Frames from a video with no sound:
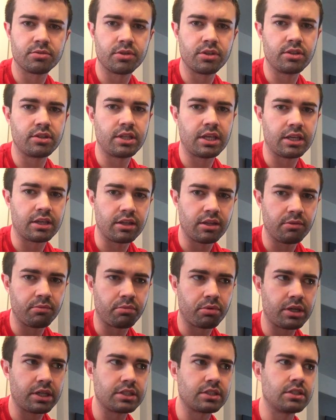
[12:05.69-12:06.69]
where you take an
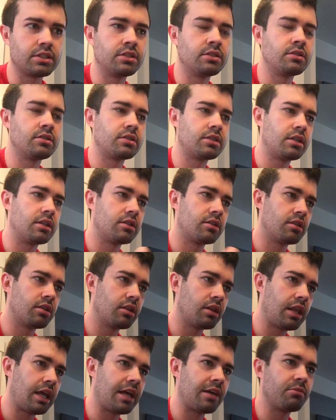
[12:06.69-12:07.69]
impression, send it to
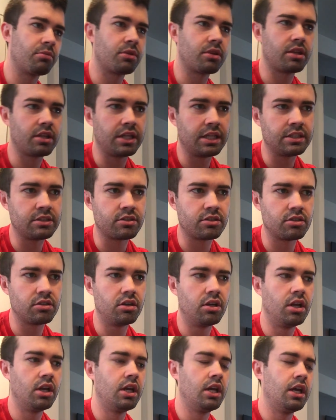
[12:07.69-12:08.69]
the lab with a
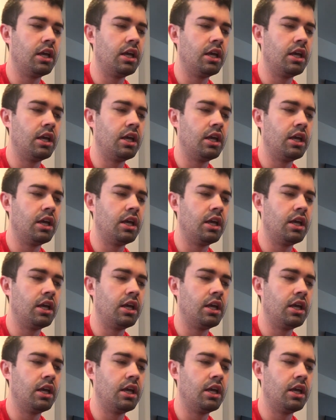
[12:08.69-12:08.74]
denture,